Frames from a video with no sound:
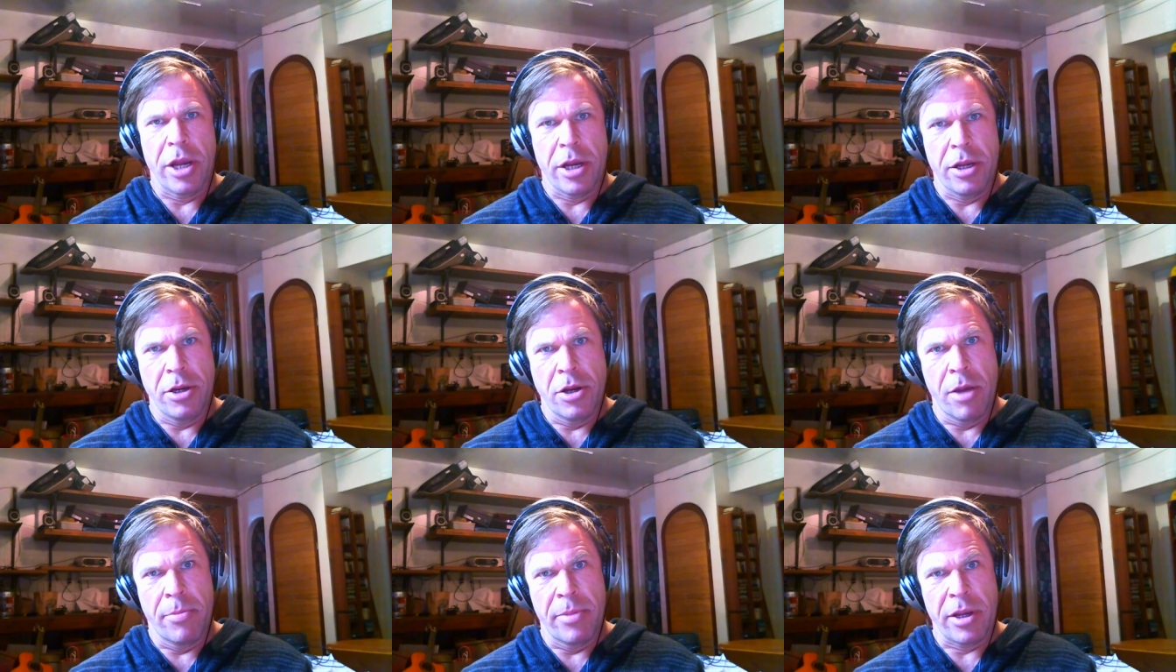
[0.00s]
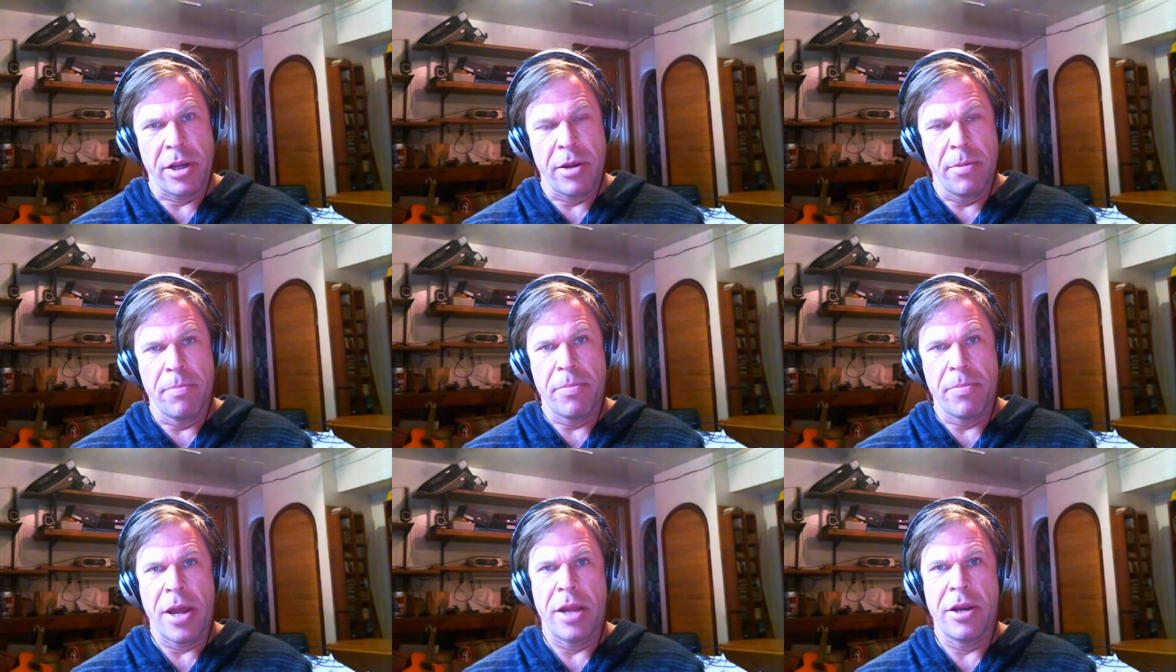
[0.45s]
economic
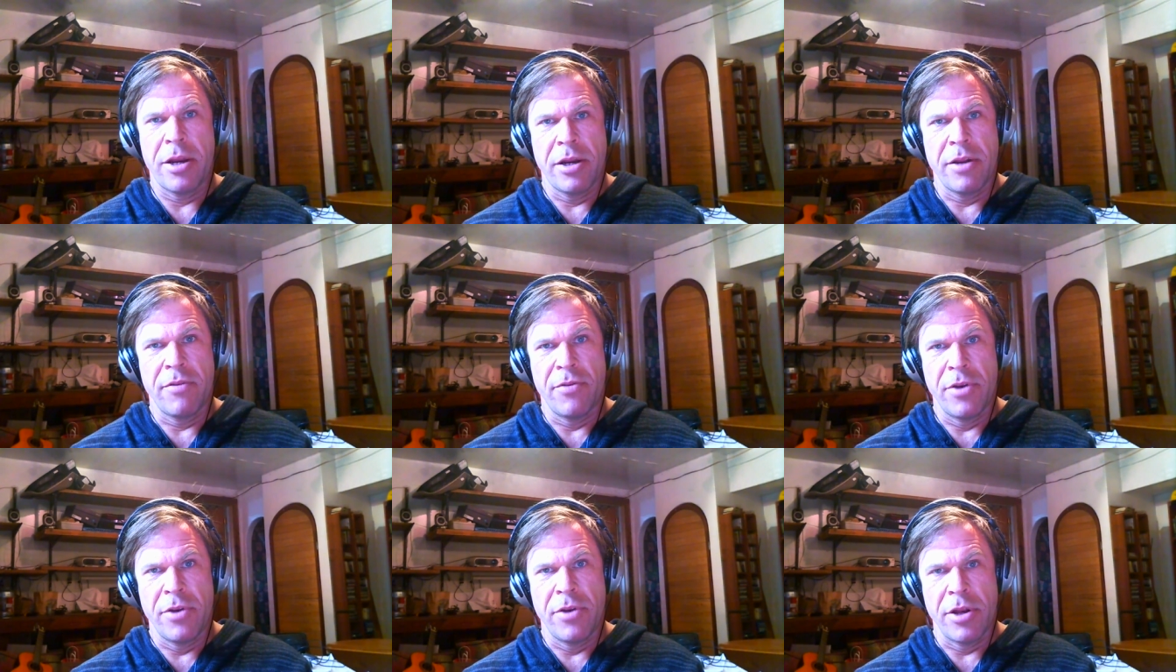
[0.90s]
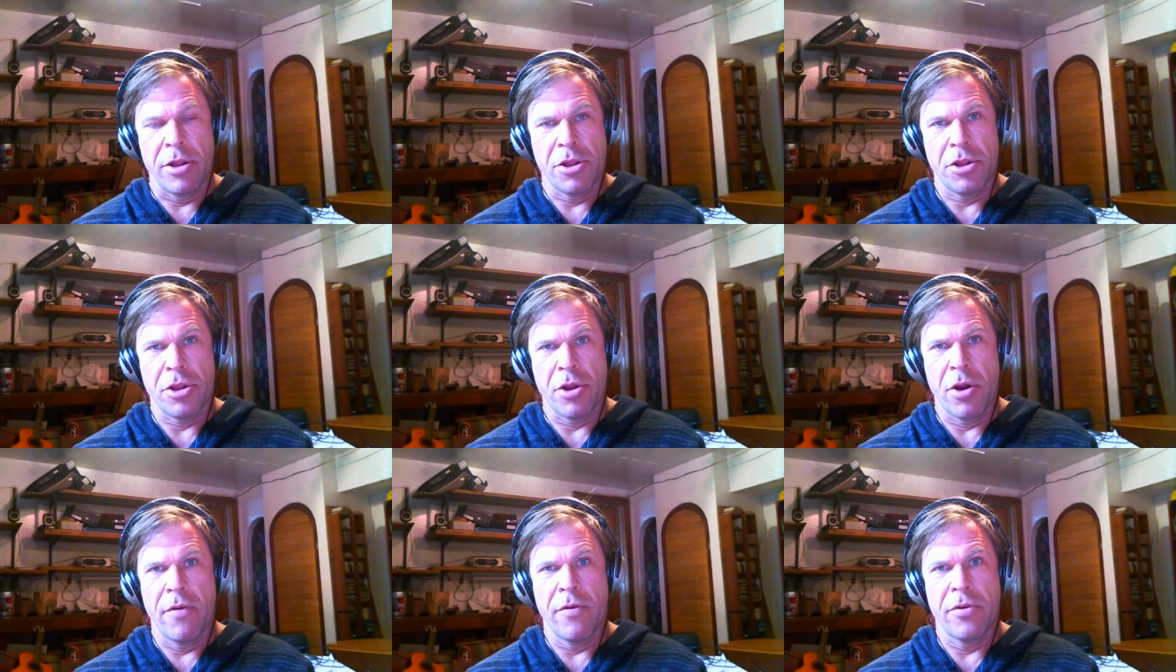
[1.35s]

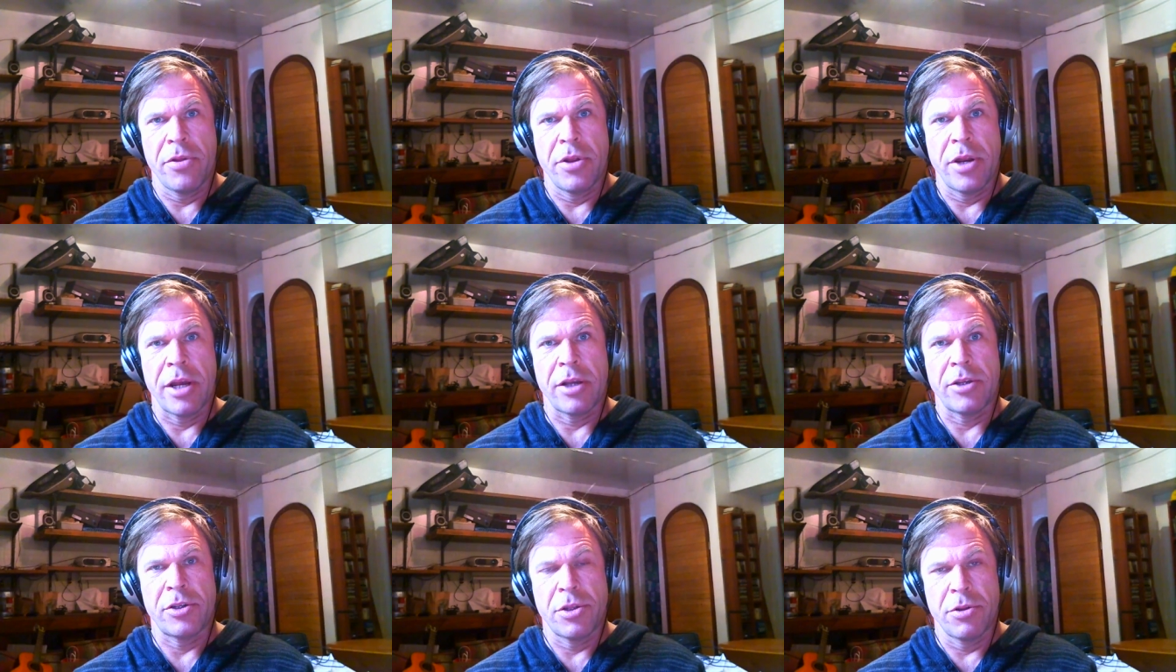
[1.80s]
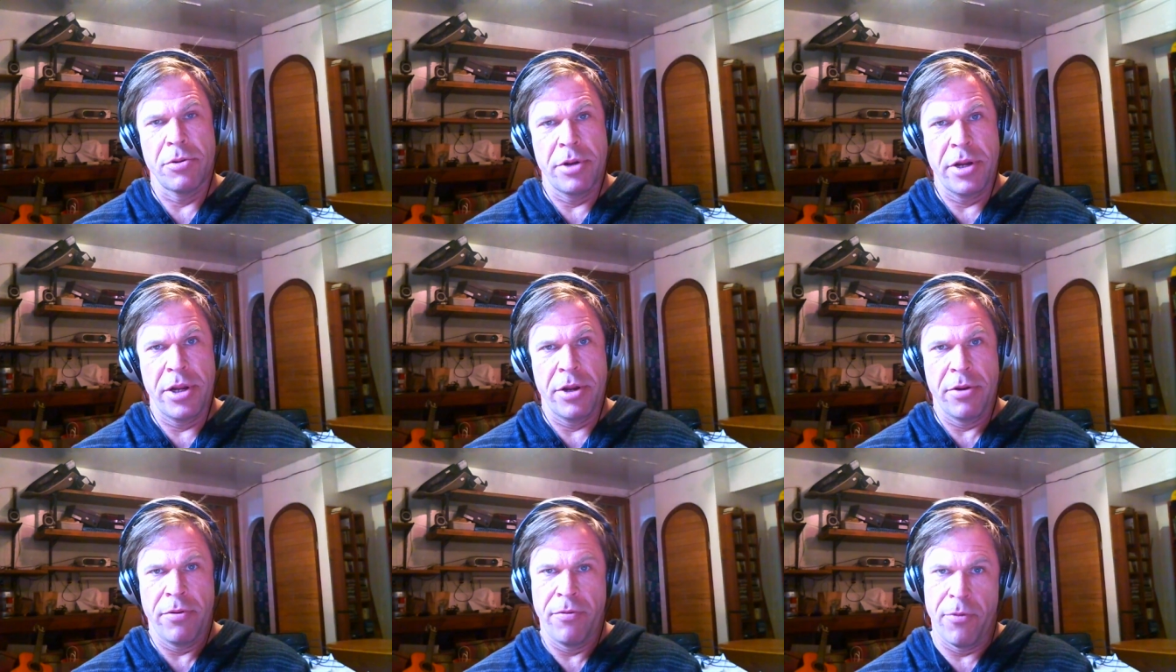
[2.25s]
competitiveness over the next
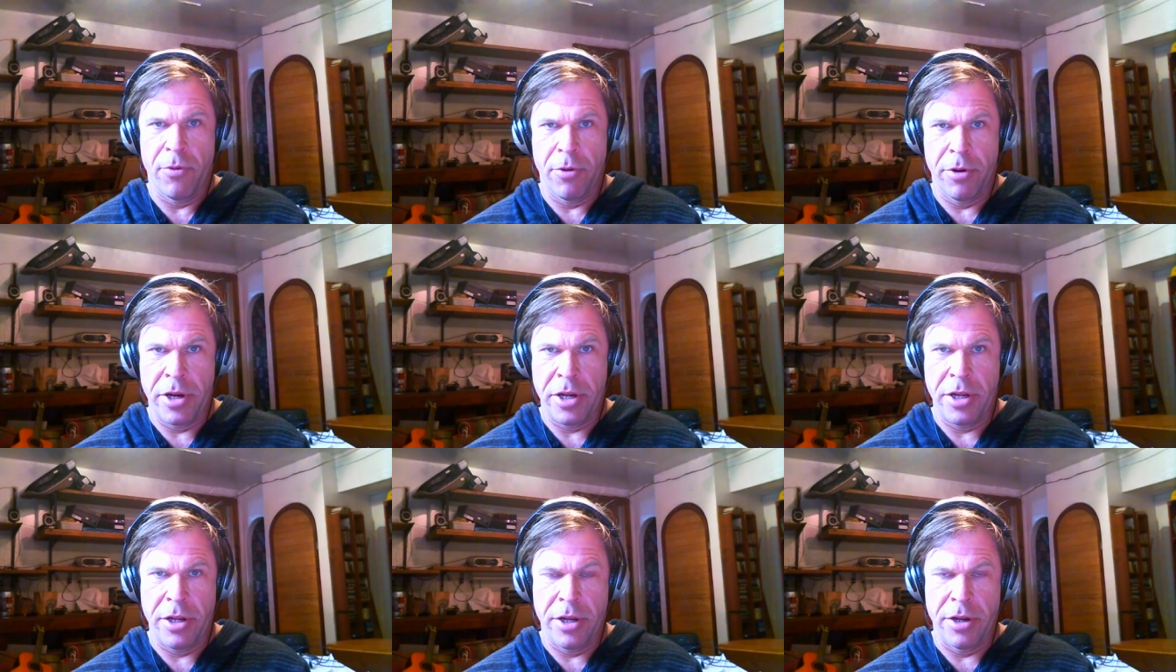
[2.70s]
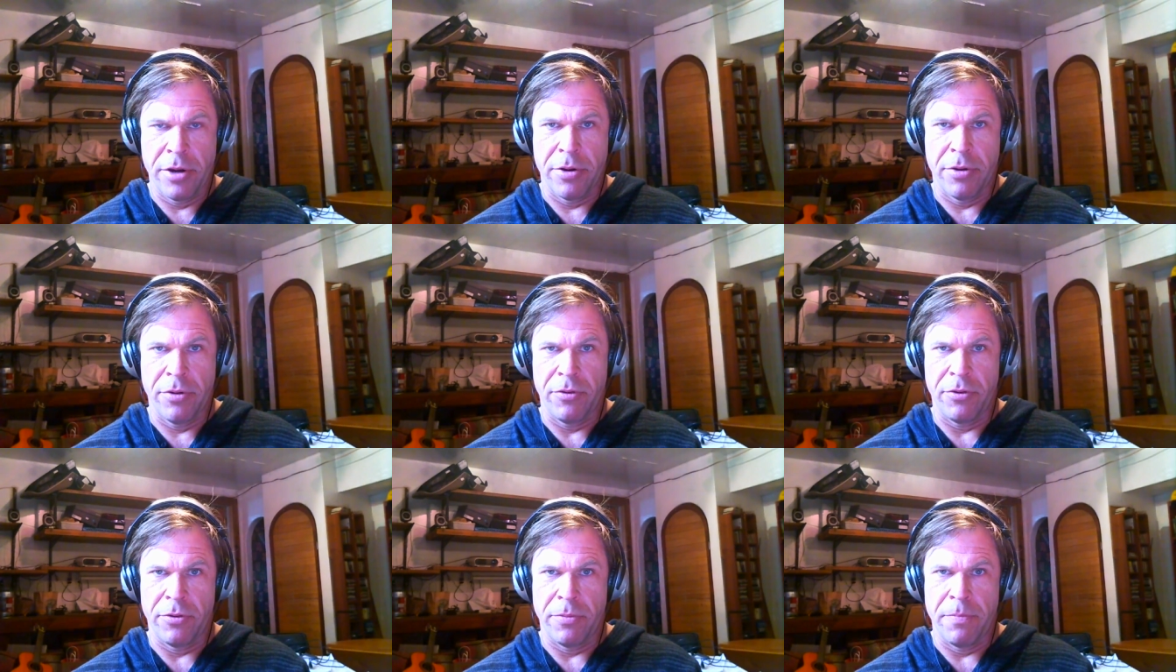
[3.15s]
30 or 40
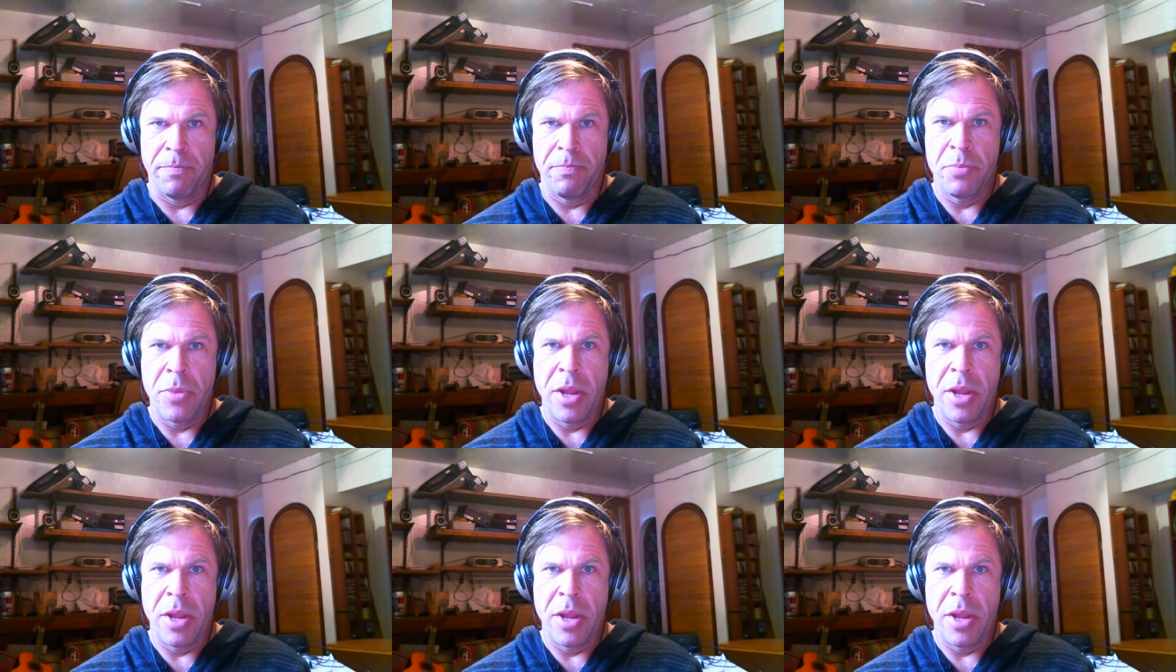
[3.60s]
years.